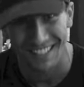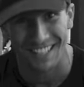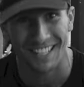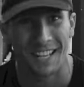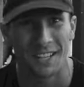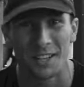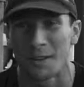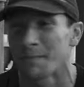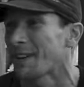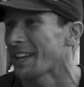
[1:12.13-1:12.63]
You
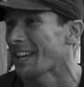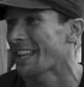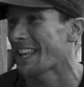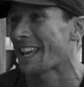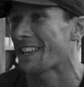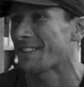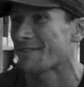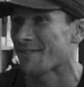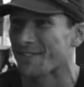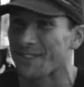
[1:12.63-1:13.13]
know, not me and
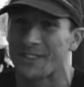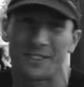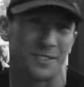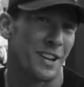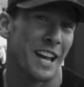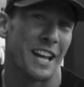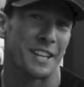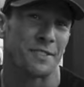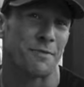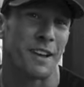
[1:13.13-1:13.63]

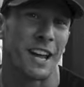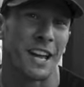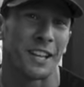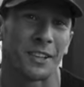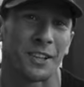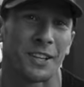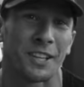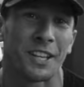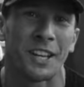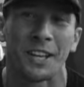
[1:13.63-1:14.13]
Andreas
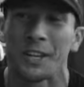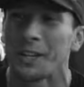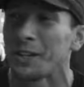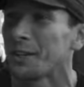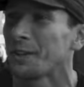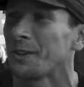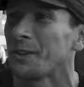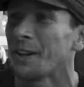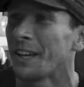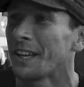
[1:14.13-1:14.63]
Raylert,
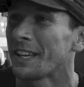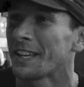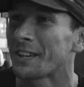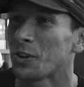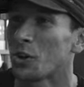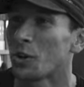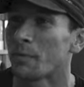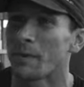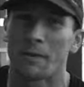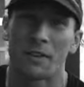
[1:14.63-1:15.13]
who
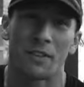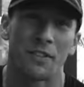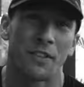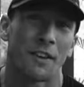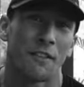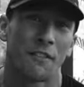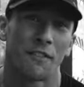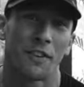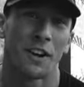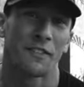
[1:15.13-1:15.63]
caught me with
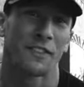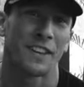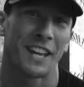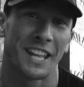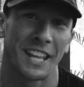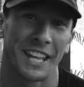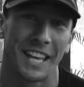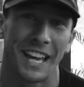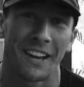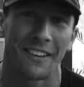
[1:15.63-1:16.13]

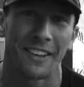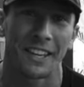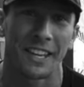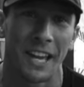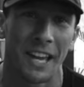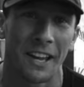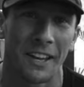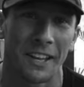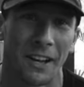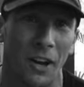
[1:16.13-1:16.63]
5k to go in
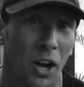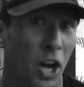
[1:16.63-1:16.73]
Kona.